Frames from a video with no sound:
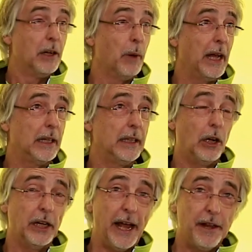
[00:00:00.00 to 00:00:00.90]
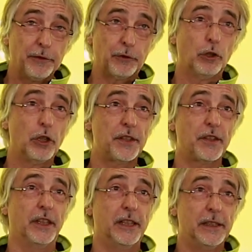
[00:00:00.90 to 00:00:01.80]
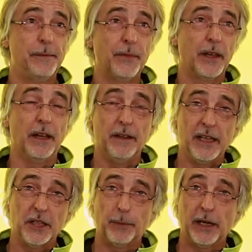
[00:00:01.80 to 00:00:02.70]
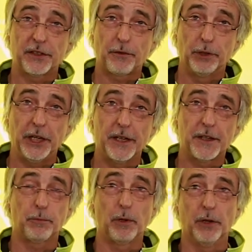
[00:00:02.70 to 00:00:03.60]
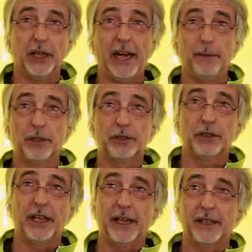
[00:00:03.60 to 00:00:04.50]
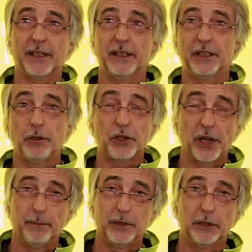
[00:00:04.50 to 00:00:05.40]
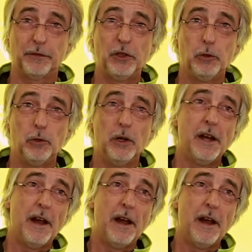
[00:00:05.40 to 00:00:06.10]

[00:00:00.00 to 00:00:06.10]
Well, and of course, um, in these past three years, we were able to get a huge number of new